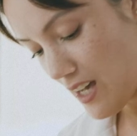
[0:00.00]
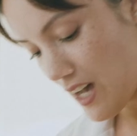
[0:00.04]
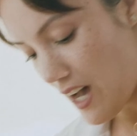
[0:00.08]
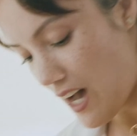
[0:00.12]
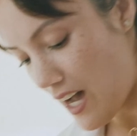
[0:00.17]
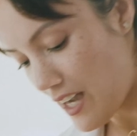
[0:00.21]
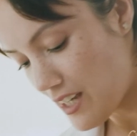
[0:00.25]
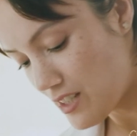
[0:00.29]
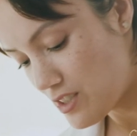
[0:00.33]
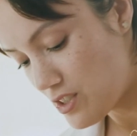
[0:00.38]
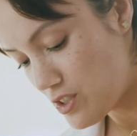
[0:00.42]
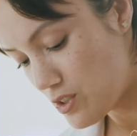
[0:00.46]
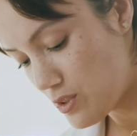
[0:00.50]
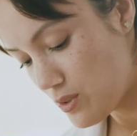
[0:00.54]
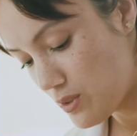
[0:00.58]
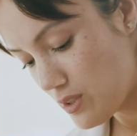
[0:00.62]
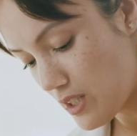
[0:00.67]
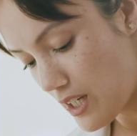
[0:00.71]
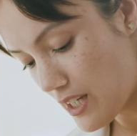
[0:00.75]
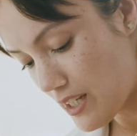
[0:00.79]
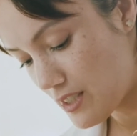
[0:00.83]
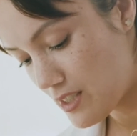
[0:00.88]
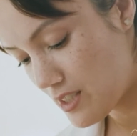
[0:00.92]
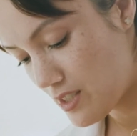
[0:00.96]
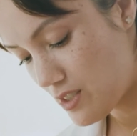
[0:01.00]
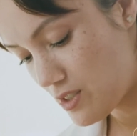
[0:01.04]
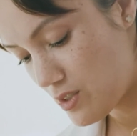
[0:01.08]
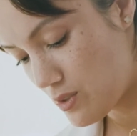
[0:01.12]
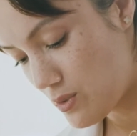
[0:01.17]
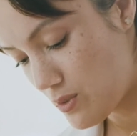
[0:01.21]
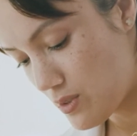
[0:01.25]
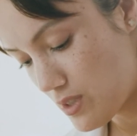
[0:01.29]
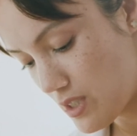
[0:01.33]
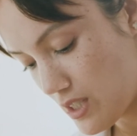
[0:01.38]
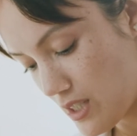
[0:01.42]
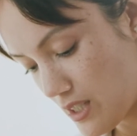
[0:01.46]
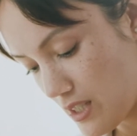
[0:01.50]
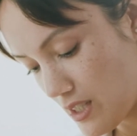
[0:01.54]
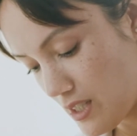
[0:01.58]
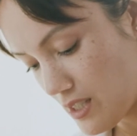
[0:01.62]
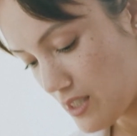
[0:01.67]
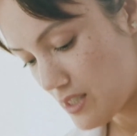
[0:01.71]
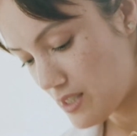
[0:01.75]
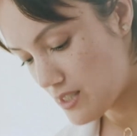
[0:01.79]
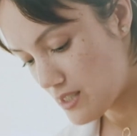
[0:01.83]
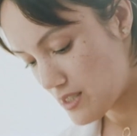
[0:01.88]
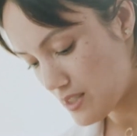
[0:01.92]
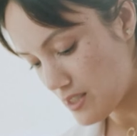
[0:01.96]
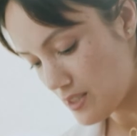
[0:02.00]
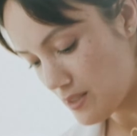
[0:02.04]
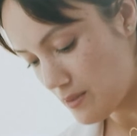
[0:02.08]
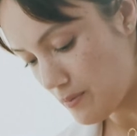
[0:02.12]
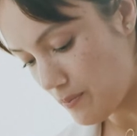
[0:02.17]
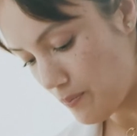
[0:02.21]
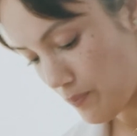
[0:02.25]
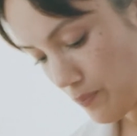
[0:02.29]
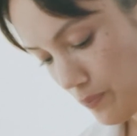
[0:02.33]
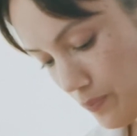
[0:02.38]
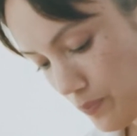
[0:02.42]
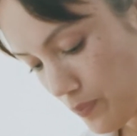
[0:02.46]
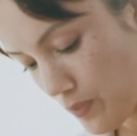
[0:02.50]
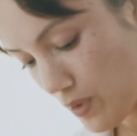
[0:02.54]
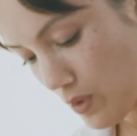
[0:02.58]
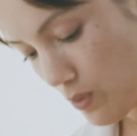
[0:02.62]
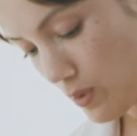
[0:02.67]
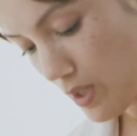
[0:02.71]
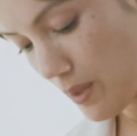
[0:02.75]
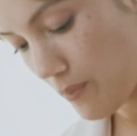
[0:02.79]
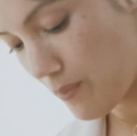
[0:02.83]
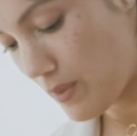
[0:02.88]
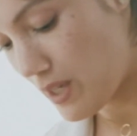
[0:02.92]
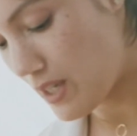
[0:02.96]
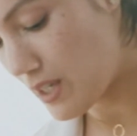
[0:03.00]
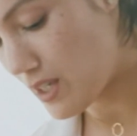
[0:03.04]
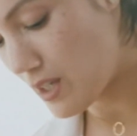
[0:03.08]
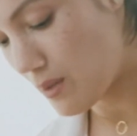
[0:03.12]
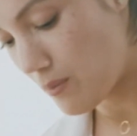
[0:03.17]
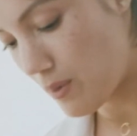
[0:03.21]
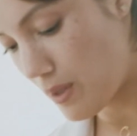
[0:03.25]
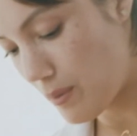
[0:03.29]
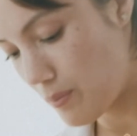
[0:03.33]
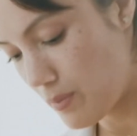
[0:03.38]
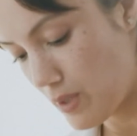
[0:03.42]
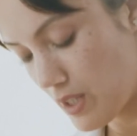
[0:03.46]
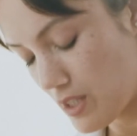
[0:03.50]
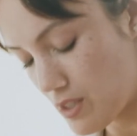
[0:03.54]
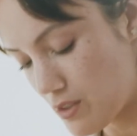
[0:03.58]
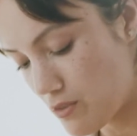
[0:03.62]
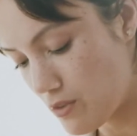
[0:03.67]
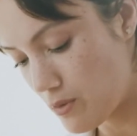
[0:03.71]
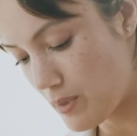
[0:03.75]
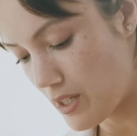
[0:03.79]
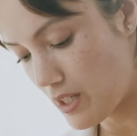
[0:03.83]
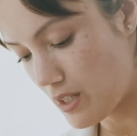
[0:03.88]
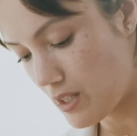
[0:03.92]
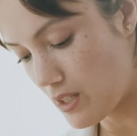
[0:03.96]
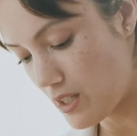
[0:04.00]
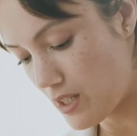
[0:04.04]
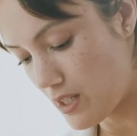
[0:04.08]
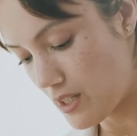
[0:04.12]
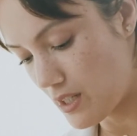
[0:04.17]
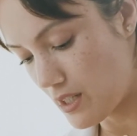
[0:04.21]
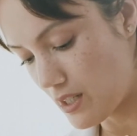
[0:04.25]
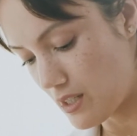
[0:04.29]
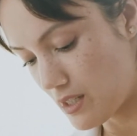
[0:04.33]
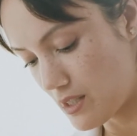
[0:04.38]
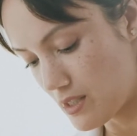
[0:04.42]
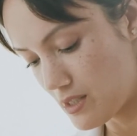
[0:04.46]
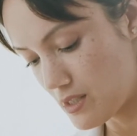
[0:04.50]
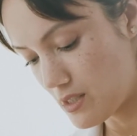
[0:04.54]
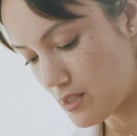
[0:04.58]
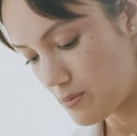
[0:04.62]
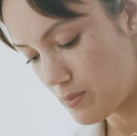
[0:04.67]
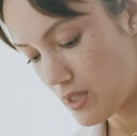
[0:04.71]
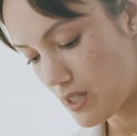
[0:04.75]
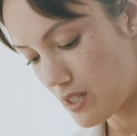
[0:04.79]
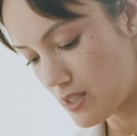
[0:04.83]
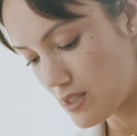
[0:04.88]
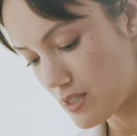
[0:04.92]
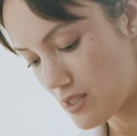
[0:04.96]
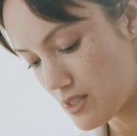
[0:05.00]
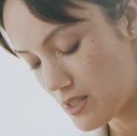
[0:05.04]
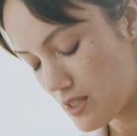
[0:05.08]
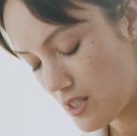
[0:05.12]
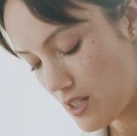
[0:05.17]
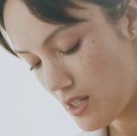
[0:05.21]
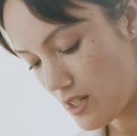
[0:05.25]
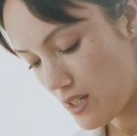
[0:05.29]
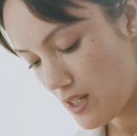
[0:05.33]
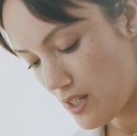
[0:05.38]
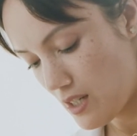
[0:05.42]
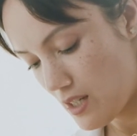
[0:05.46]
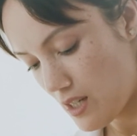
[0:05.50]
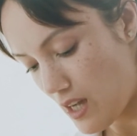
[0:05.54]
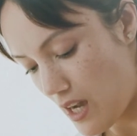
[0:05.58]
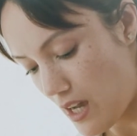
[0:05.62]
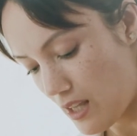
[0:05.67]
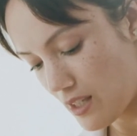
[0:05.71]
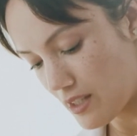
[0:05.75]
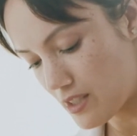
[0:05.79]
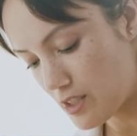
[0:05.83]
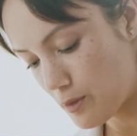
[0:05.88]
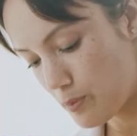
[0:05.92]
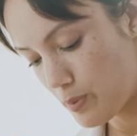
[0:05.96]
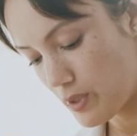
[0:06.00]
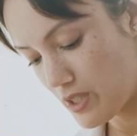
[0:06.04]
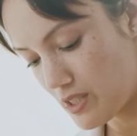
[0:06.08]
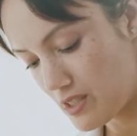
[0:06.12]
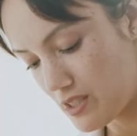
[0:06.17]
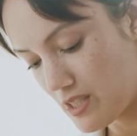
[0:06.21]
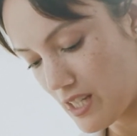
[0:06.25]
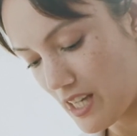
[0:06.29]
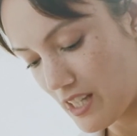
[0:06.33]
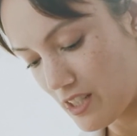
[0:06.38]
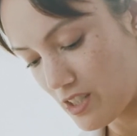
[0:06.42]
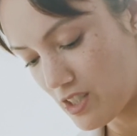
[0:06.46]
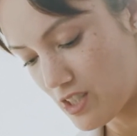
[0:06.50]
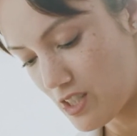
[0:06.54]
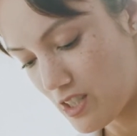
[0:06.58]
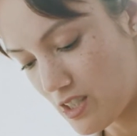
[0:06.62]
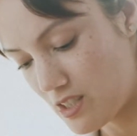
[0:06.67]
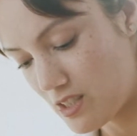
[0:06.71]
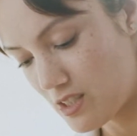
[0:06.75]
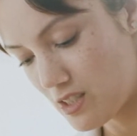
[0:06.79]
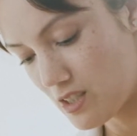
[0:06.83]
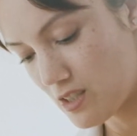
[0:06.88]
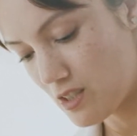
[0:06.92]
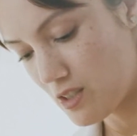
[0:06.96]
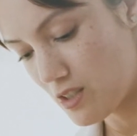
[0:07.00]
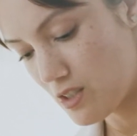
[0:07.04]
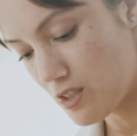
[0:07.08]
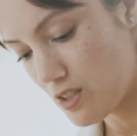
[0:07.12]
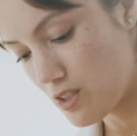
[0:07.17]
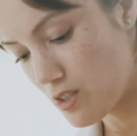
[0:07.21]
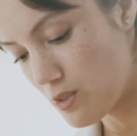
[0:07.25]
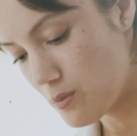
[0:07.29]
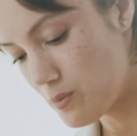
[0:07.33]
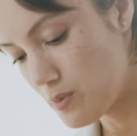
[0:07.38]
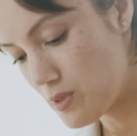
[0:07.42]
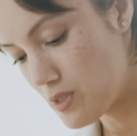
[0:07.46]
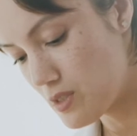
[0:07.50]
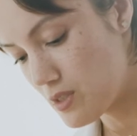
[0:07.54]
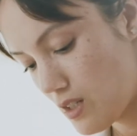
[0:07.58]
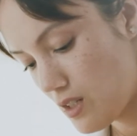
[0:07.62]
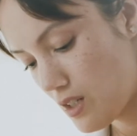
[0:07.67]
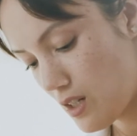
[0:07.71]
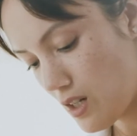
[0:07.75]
I do like to do this when I'm making my blends for my clients because I like to put intention into the herbs.